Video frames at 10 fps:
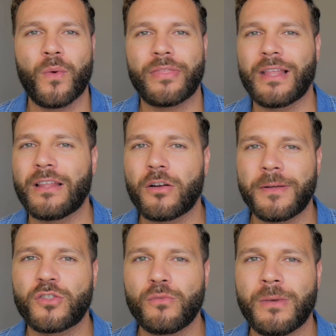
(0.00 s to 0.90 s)
with a little
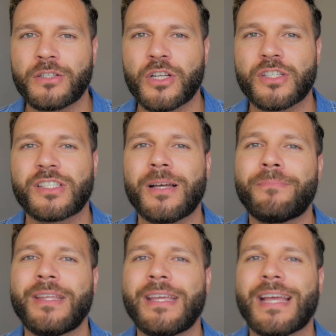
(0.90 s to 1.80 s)
bit too much,
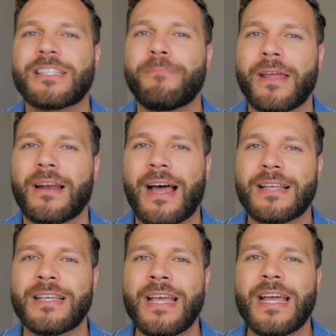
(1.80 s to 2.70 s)
something gets
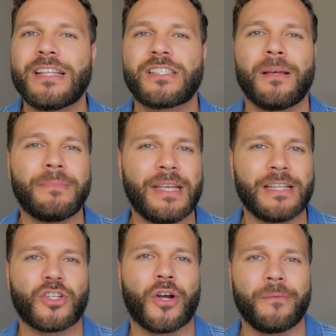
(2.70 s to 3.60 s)
penalized and something
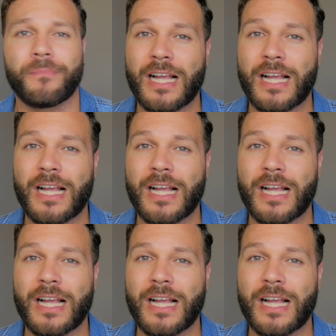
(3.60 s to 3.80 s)
gets hurt.